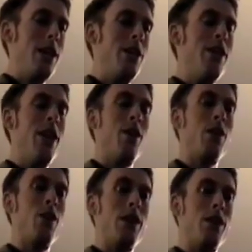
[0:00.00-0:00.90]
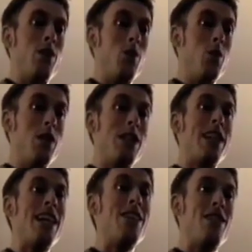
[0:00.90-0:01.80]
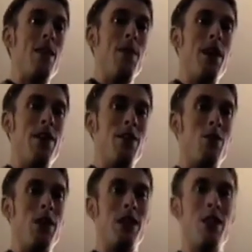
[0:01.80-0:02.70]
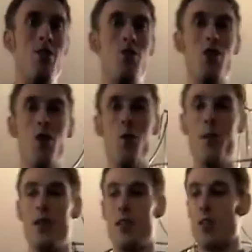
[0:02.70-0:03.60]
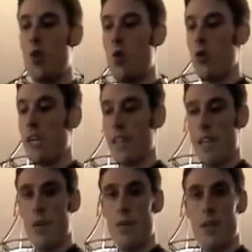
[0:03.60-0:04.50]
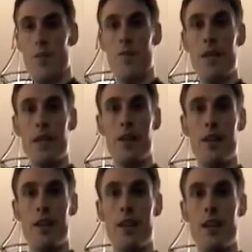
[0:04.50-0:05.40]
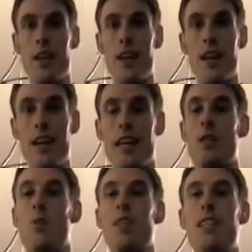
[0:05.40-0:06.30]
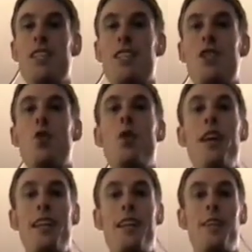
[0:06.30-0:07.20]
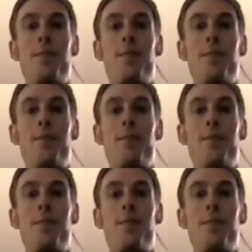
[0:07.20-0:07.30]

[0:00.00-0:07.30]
You're now going to teach them how this works, and you show them that you're just holding it there with your finger. It's really just a trick.